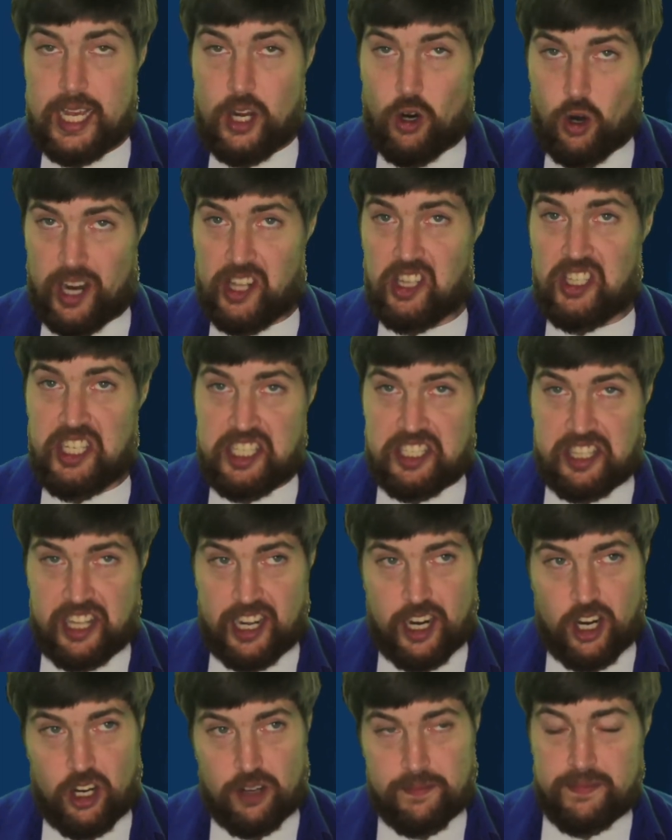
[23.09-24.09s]
Or at least
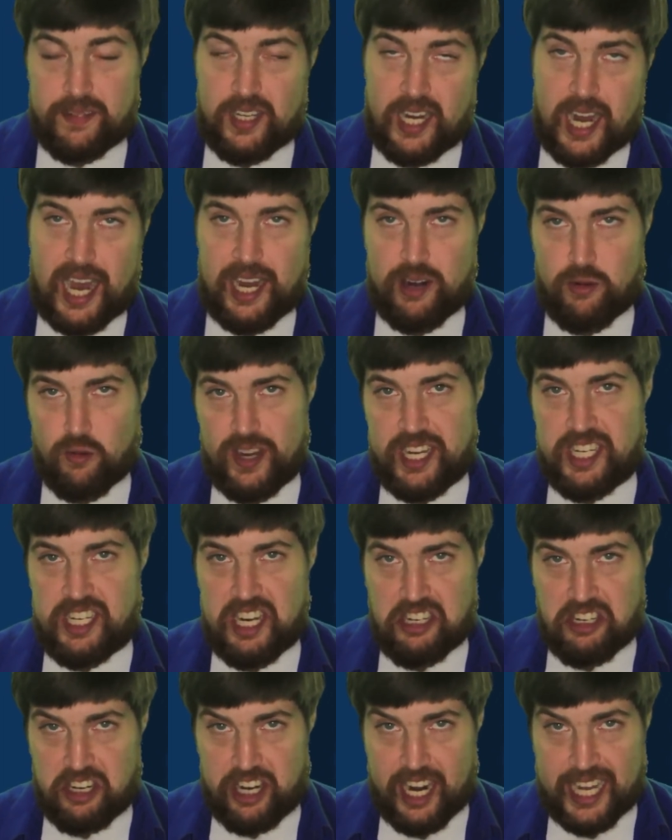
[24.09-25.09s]
their
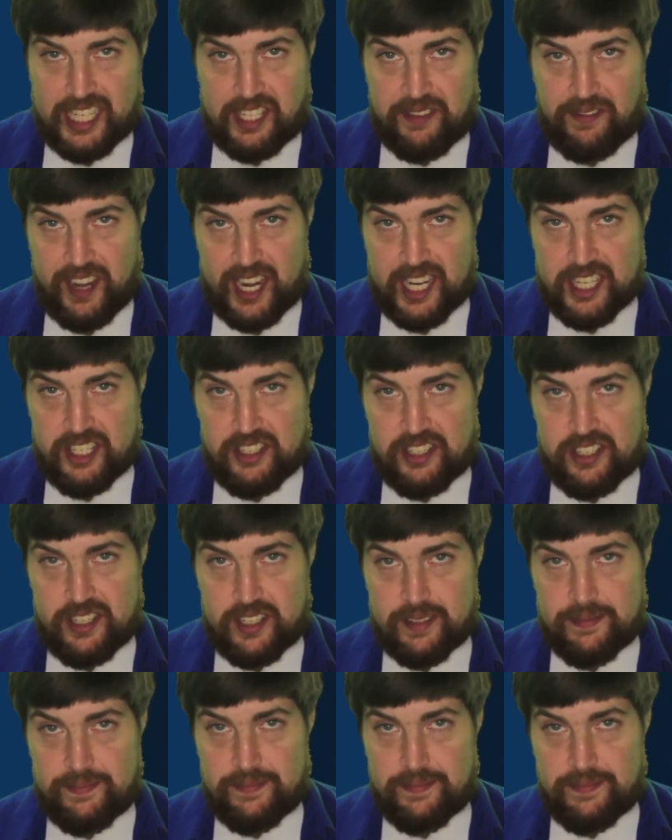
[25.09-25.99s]
non-redigitized face.